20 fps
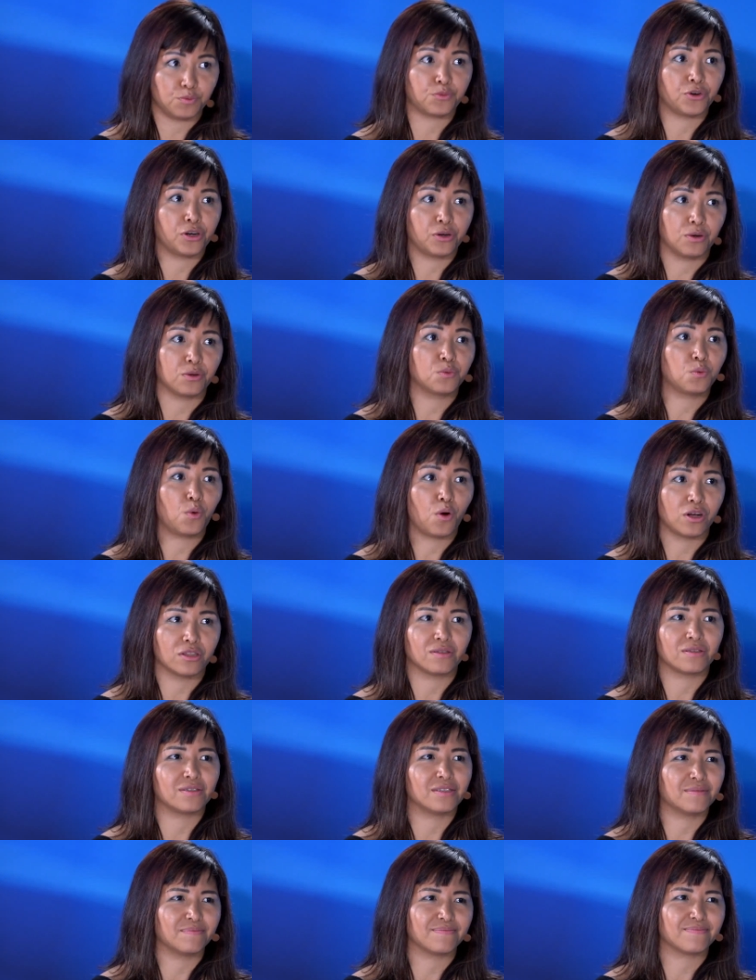work on
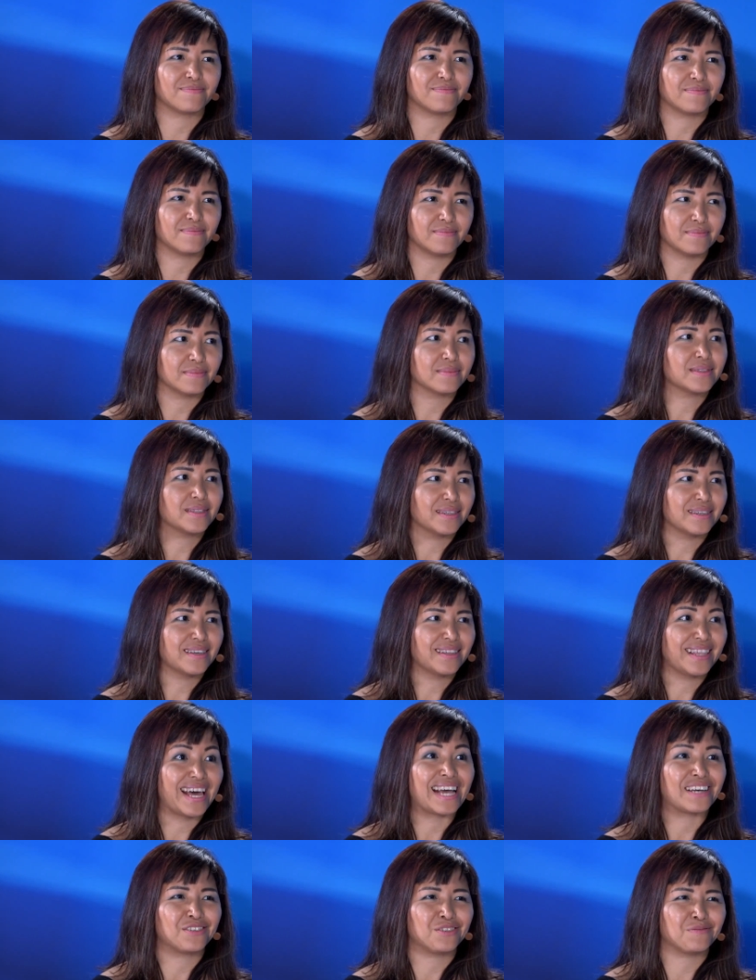water.
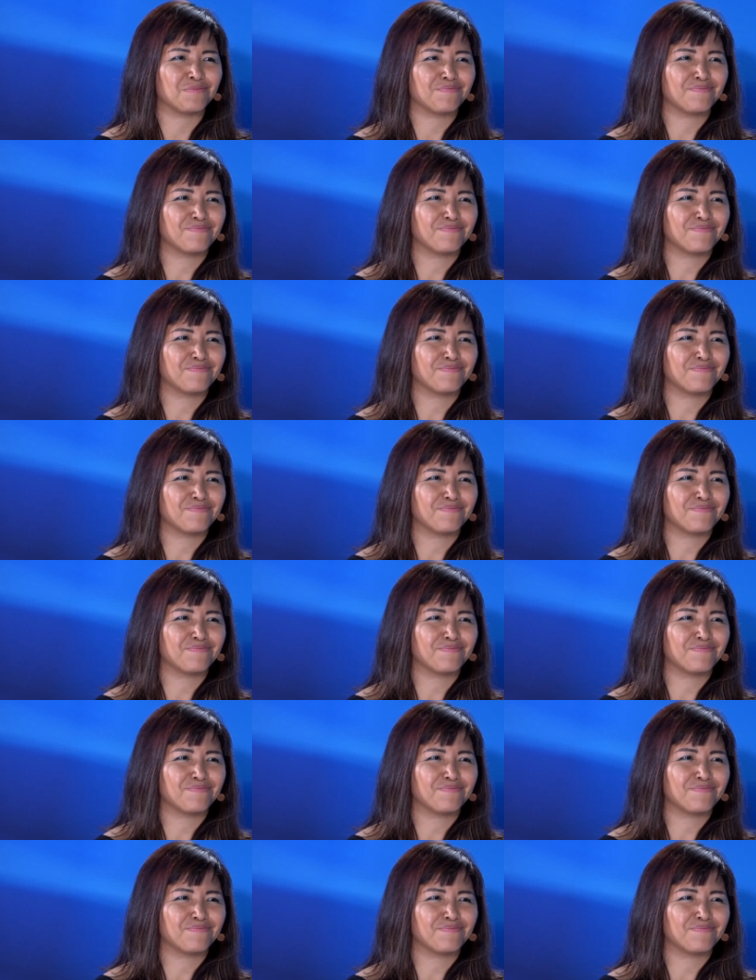Thank you.